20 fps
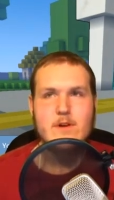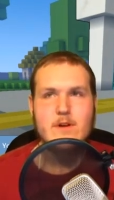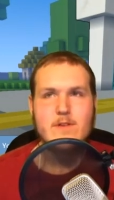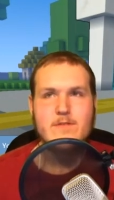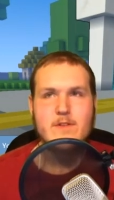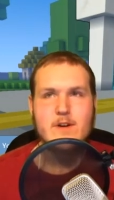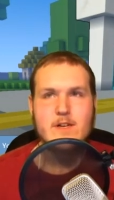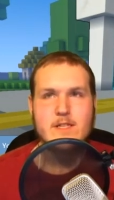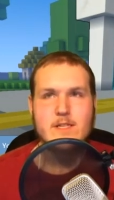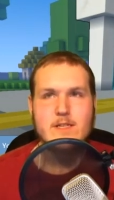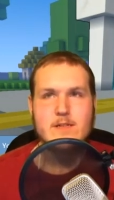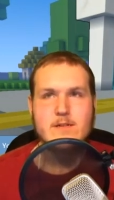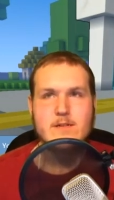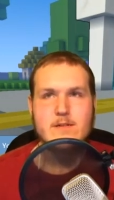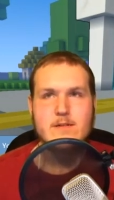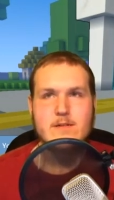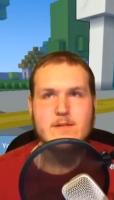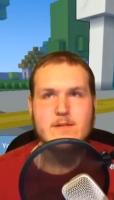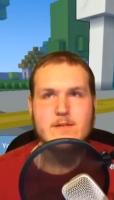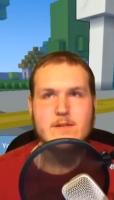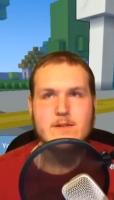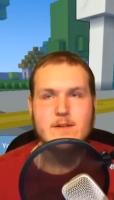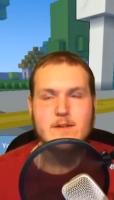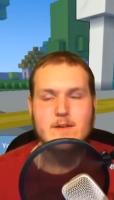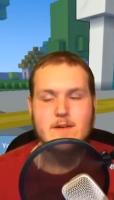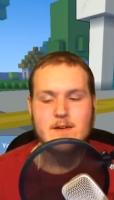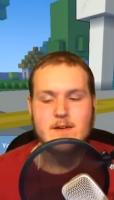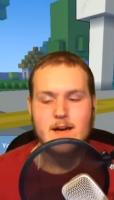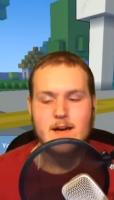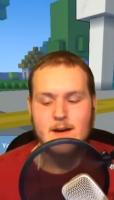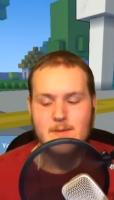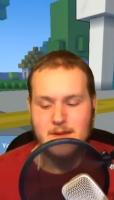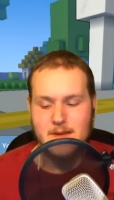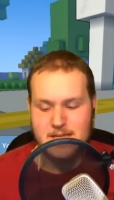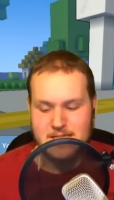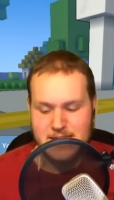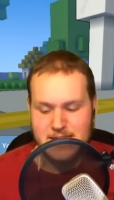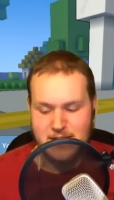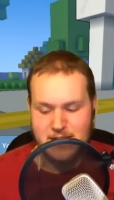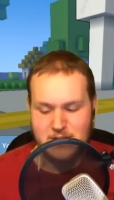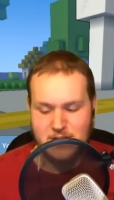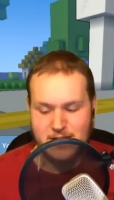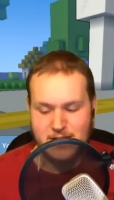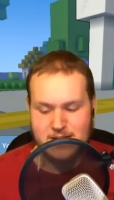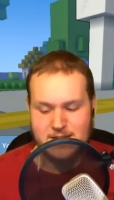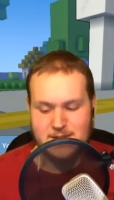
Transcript: faucet. I'm getting. Well, you mean it's